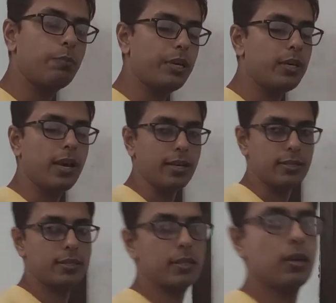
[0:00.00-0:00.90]

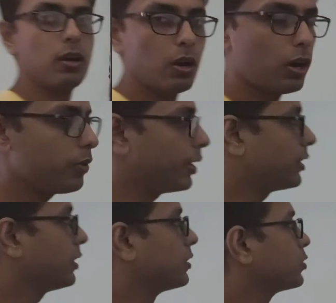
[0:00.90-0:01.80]
ps. Alright,
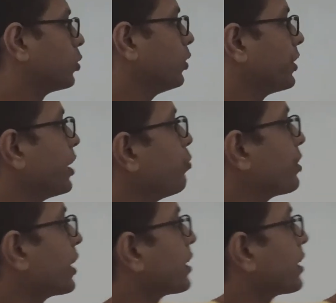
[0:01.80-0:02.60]
so here we are